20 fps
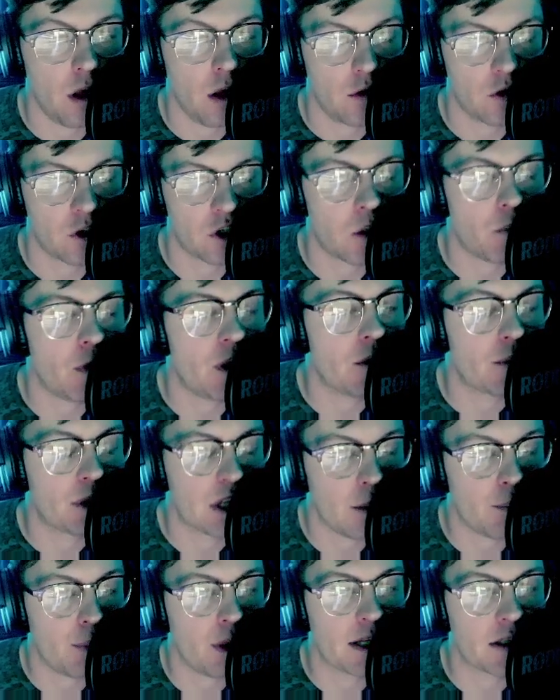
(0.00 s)
Some of the
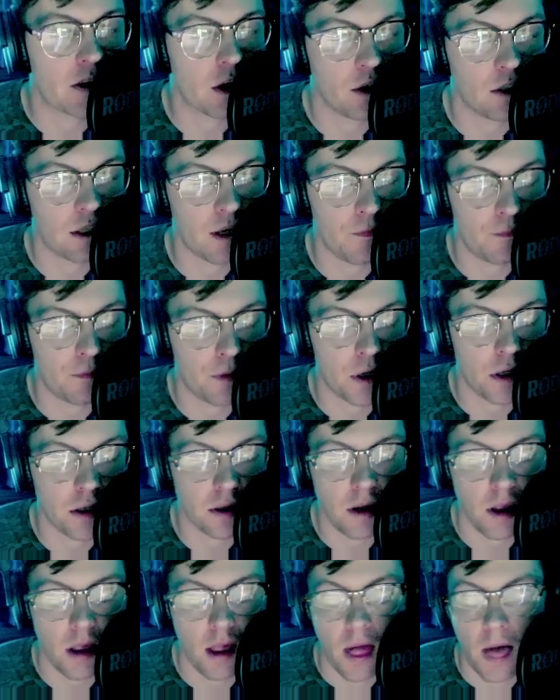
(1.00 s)
templates are different,
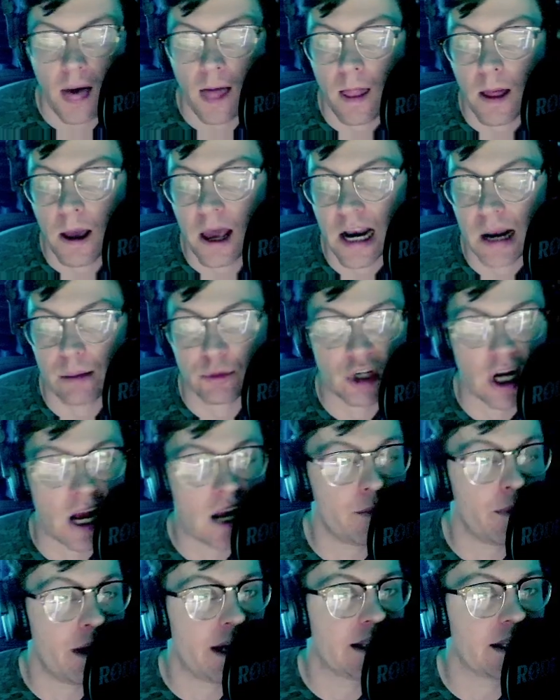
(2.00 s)
and I'm trying to
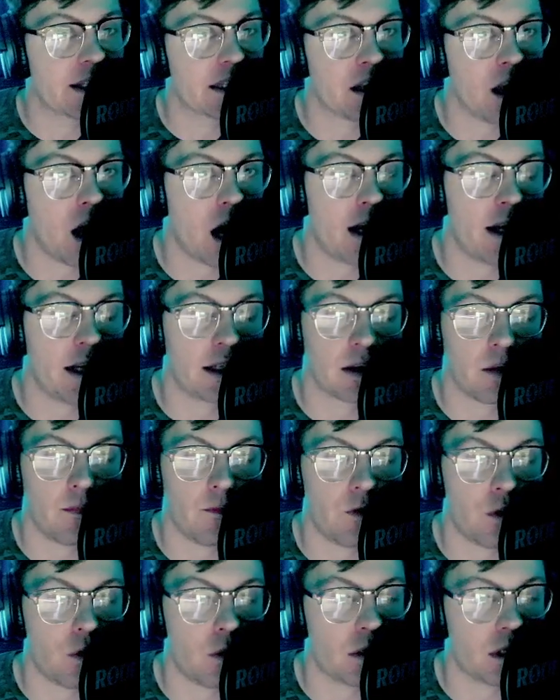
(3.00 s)
make this not as
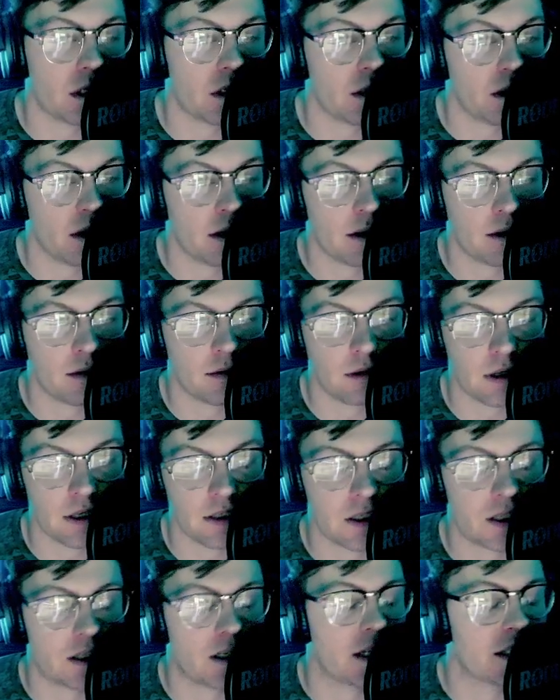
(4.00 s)
confusing because
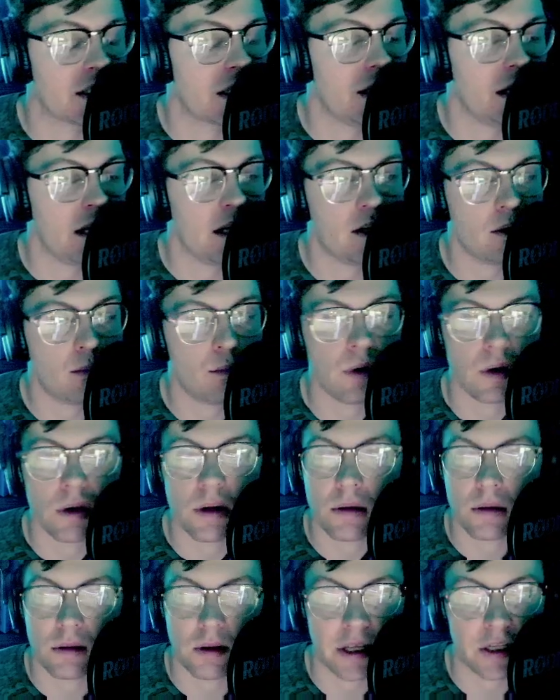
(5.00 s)
it doesn't need to
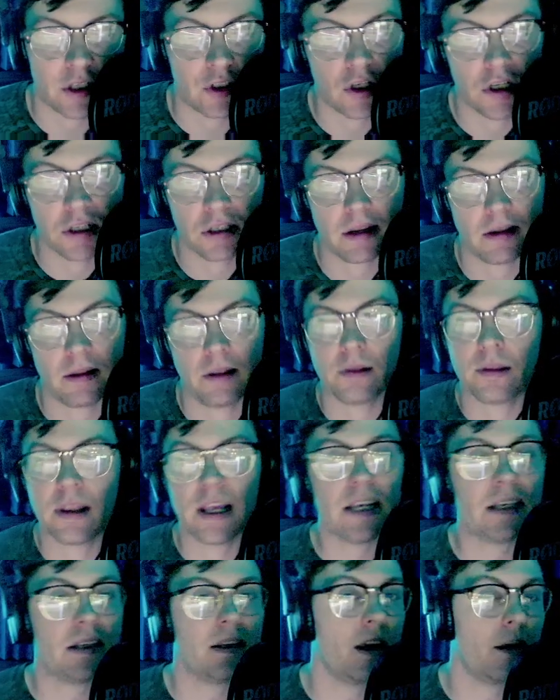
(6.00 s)
be. It's just
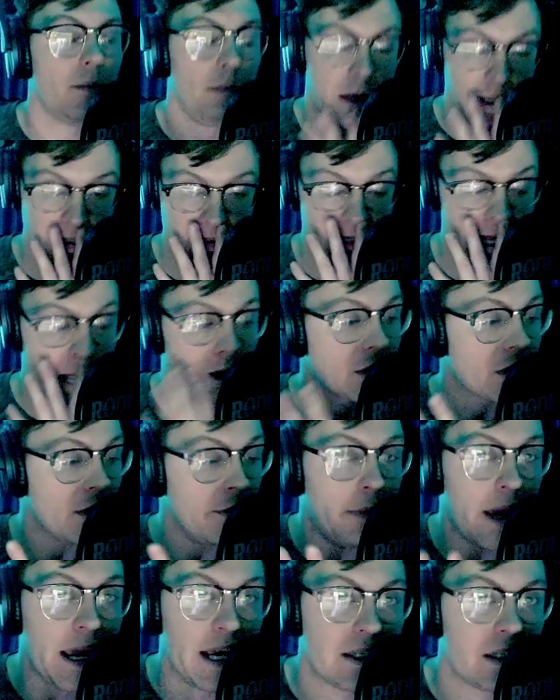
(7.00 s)
this. I mean, it sounds
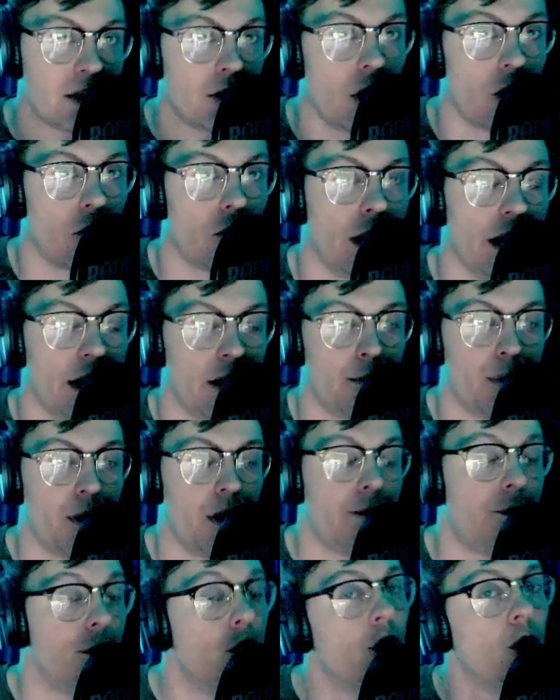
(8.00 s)
amazing already, but
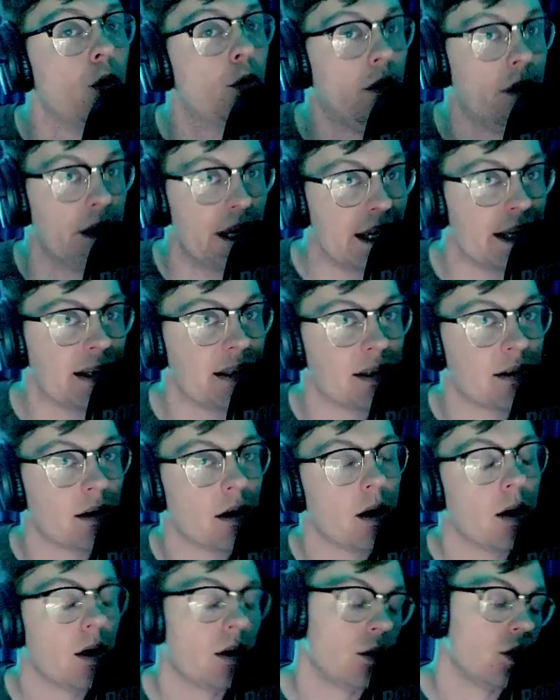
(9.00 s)
if you do this,
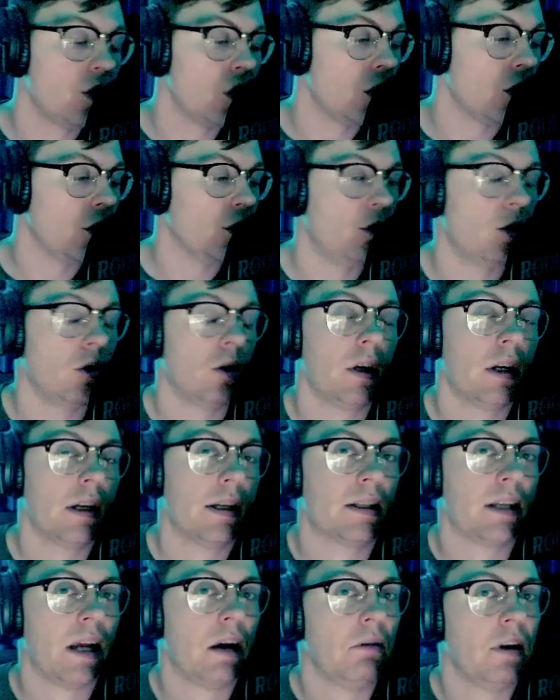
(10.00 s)
dude, you're gonna
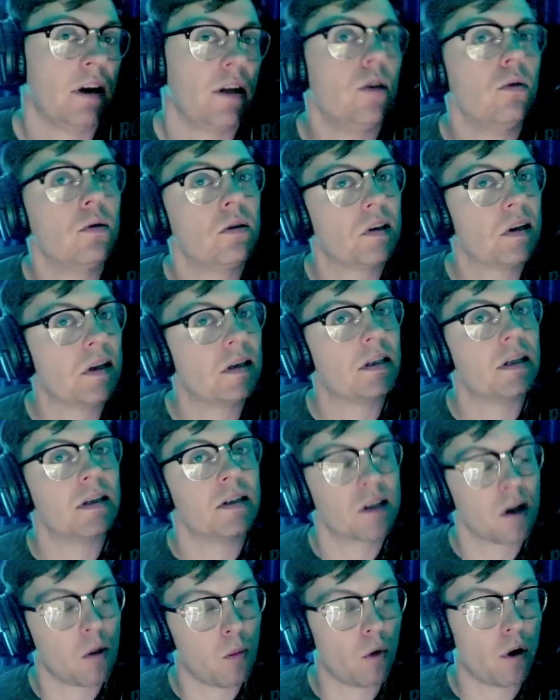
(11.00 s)
sound like you sent it
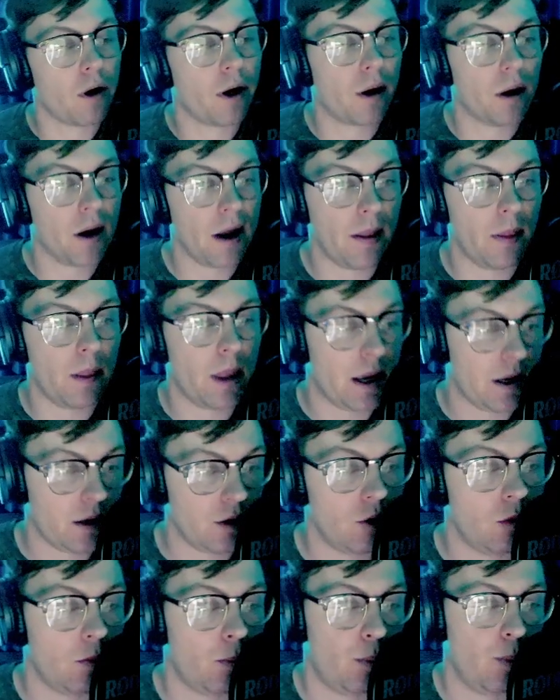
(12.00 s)
somewhere and
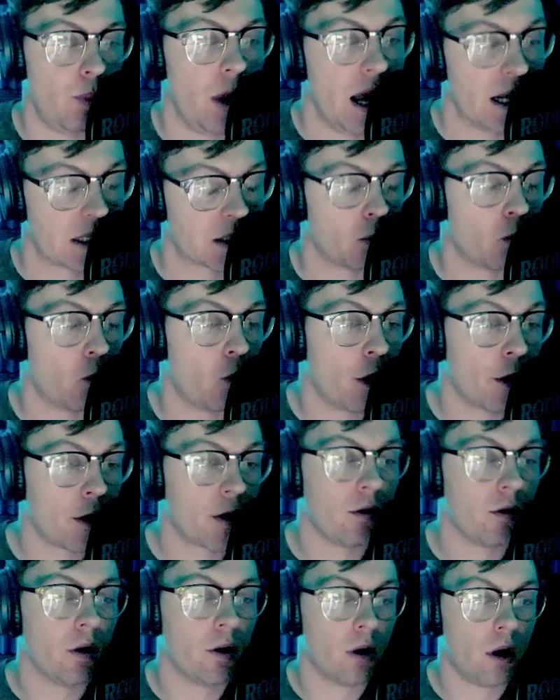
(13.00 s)
you had some work
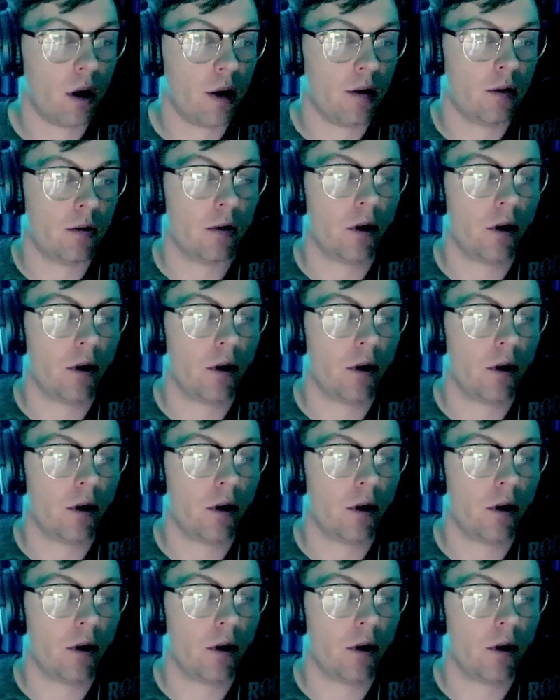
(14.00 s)
done on it.